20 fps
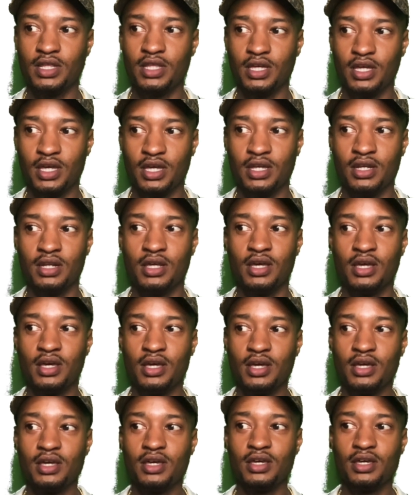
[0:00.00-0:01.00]
can
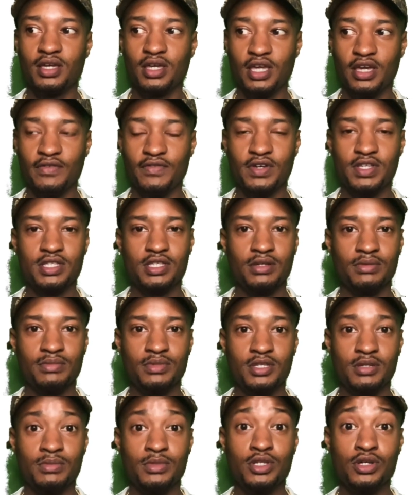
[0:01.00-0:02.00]
give us some
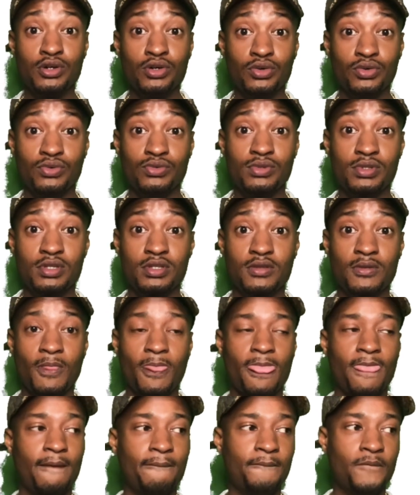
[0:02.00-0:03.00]
some tunes
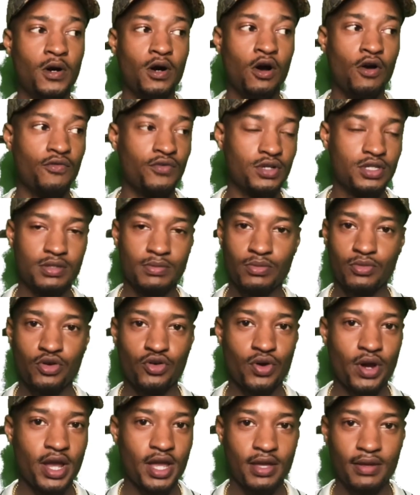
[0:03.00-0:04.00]
over some
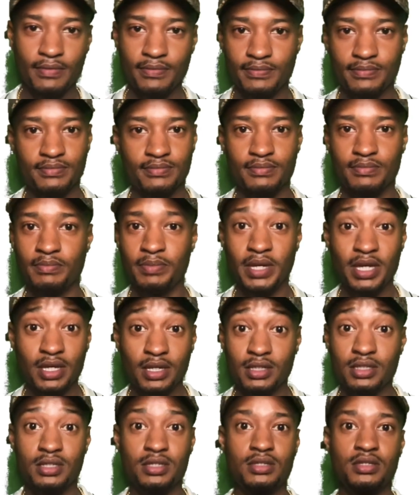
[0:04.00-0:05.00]
great
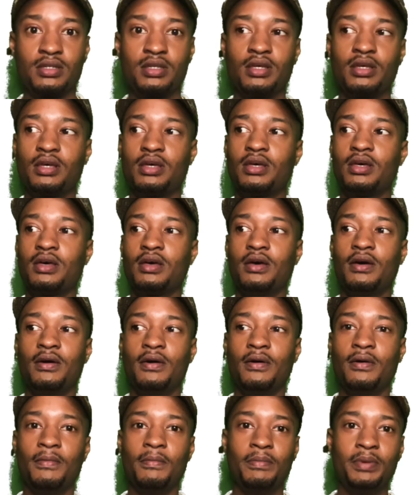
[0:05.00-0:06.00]
beats,
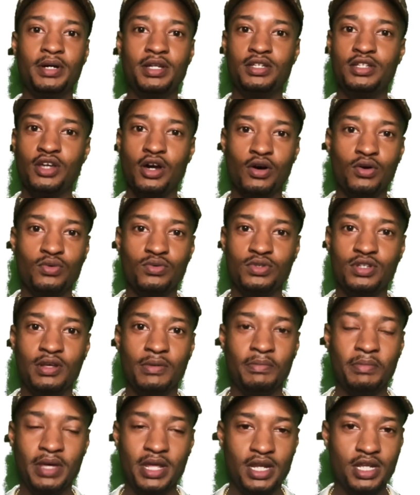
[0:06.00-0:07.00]
but don't
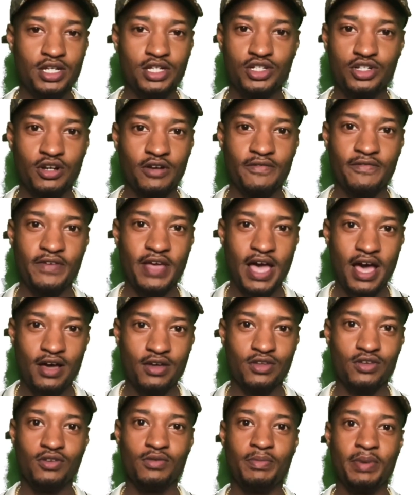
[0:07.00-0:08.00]
diminish your
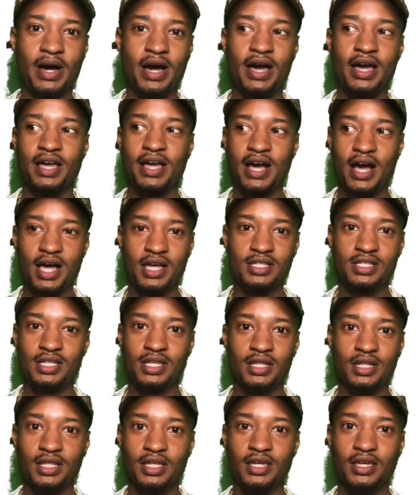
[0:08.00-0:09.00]
value by
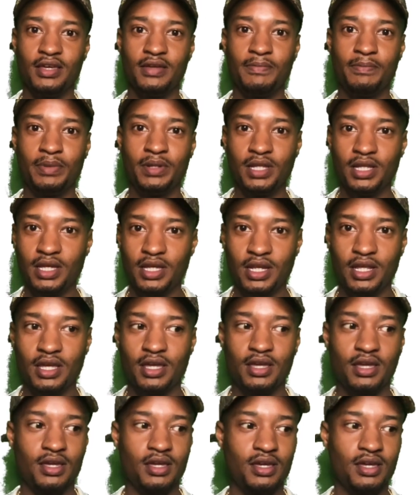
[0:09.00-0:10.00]
constantly
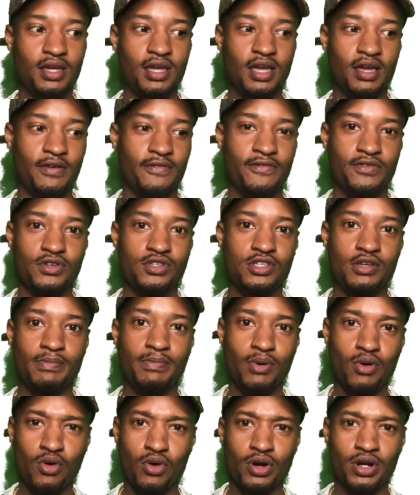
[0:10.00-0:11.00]
pleading for
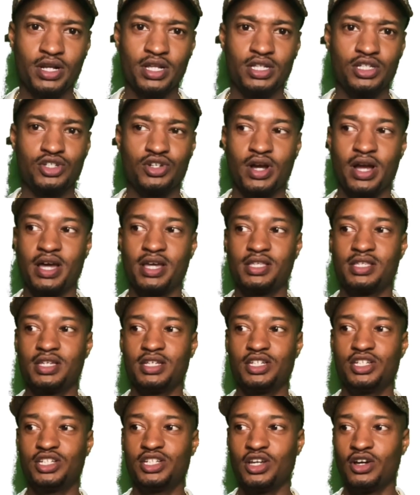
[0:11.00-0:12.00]
support and trying to
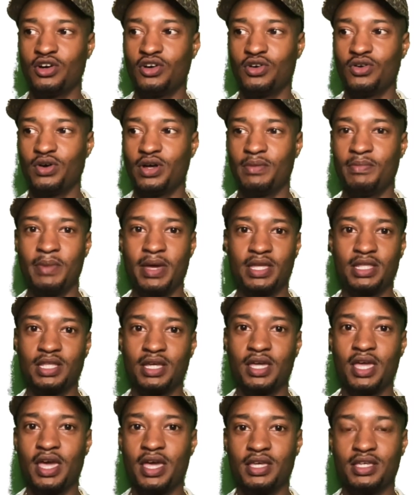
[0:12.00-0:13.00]
show and make the
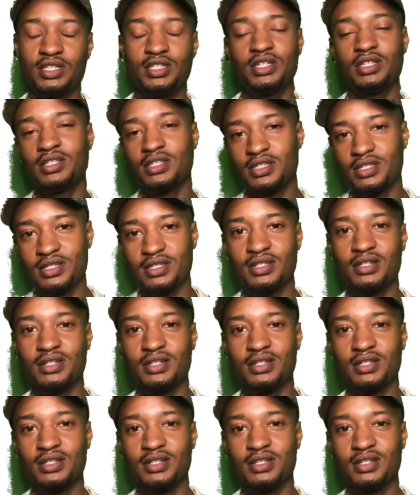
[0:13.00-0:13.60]
case. Just